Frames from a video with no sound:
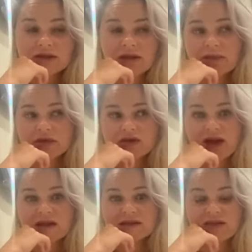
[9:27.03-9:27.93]
So he
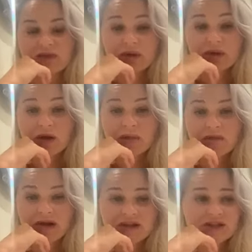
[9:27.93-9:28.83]
portrayed as if we were an
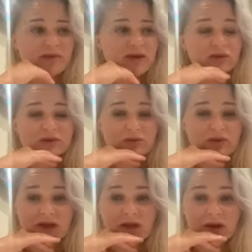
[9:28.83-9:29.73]
open relationship, but he wasn't
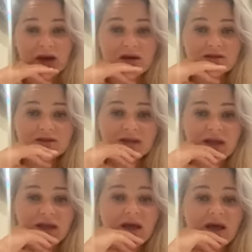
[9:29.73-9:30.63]
with anyone else.
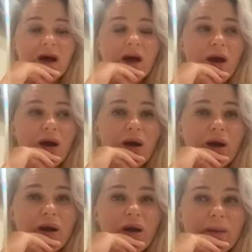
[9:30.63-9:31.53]

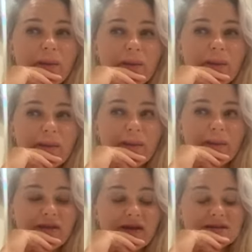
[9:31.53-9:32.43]

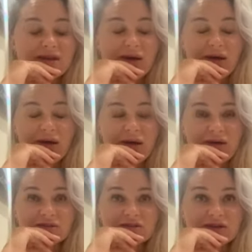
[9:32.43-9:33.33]
That's a
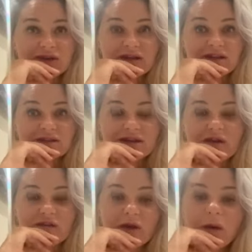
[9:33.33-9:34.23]
whole story in
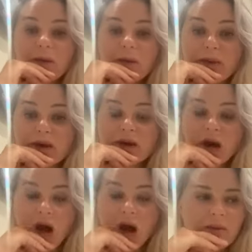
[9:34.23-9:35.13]
itself. But
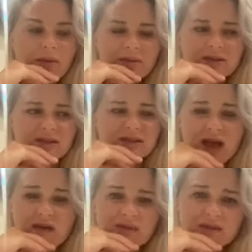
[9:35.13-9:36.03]
I remember just
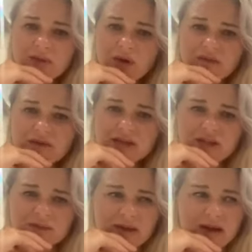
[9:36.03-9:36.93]
having the same
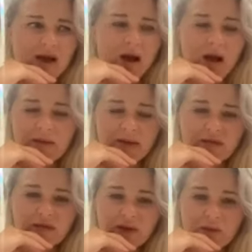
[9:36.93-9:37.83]
conversation, being like, I'm a
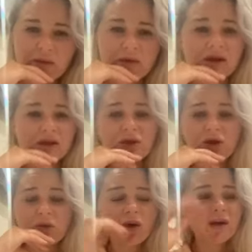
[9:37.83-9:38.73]
main fucking woman. And you
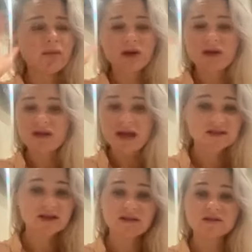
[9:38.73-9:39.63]
know what? I'm not even
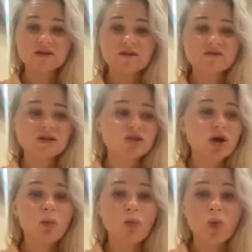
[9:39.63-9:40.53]
entertaining this conversation.
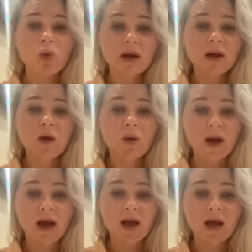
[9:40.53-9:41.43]
I'm walking
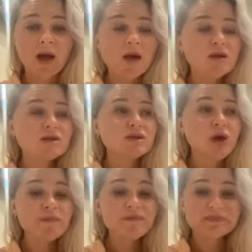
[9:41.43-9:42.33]
away.
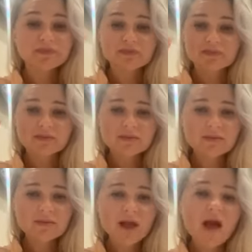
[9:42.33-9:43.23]
So
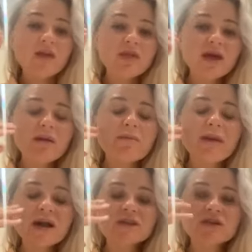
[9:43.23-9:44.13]
I think,
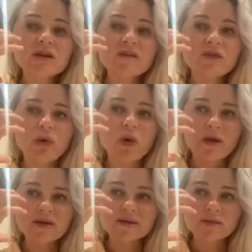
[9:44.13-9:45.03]
imagine if you are
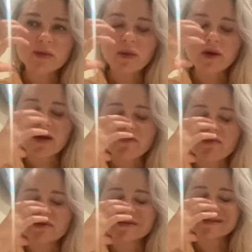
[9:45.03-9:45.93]
with someone where you have the
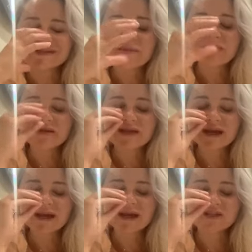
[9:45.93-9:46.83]
most deepest
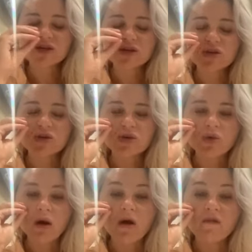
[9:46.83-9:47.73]
connection,
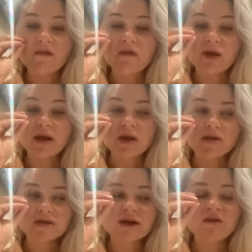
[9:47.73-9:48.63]
you are fully
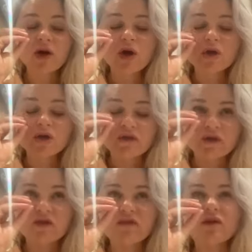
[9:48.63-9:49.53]
yourself, you're
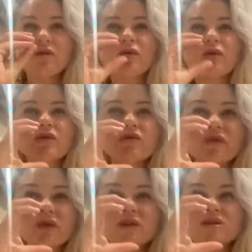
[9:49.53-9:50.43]
fully vulnerable, you
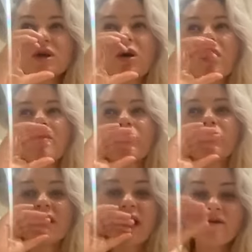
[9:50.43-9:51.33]
fully show up,
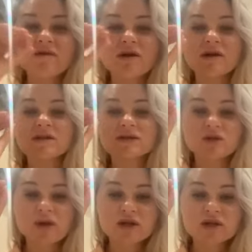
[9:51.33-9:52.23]
whatever the
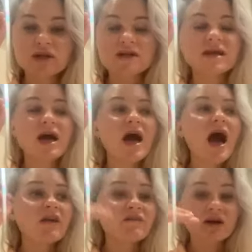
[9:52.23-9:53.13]
situation is,
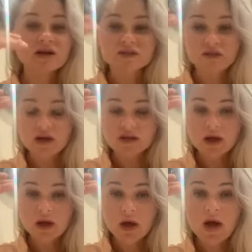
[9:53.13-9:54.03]
and vice
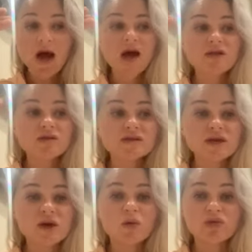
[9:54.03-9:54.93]
versa, and you
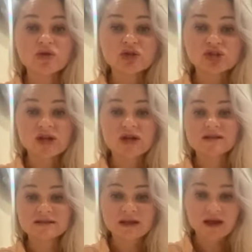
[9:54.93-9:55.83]
deal with your shit
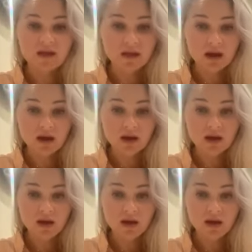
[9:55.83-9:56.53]
together.